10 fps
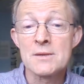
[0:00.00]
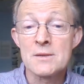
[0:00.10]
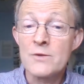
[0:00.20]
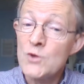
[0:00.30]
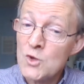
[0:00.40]

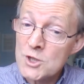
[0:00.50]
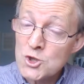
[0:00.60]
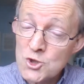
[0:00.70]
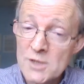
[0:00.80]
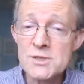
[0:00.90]
if you can
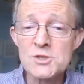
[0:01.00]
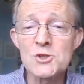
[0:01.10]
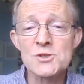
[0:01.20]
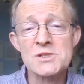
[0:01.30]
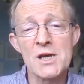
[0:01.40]
trust
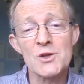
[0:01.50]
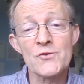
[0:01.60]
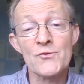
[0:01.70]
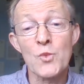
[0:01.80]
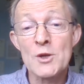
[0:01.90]

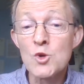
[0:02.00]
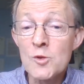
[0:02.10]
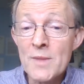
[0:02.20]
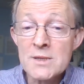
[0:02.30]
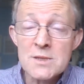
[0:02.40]
yourself when all
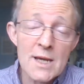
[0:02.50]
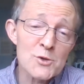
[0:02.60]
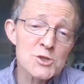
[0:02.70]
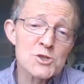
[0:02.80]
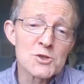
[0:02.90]
men
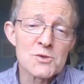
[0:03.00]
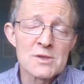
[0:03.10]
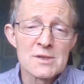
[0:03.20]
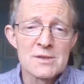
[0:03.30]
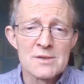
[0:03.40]
doubt you,
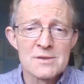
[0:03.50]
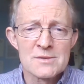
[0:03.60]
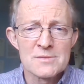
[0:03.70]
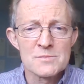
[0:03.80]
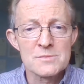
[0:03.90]

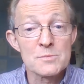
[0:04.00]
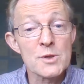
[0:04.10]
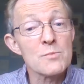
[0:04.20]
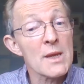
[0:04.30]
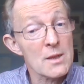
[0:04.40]
but
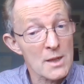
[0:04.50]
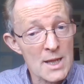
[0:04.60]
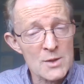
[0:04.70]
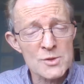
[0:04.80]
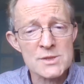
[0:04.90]
make
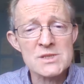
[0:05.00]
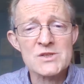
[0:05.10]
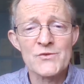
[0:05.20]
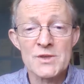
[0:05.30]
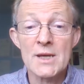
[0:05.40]
allowance
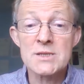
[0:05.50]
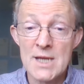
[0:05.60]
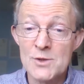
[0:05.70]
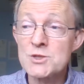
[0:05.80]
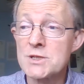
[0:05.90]
for their
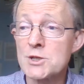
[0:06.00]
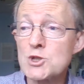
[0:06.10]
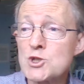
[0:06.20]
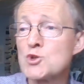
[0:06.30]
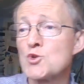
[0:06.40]
doubting
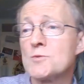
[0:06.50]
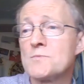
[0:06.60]
too,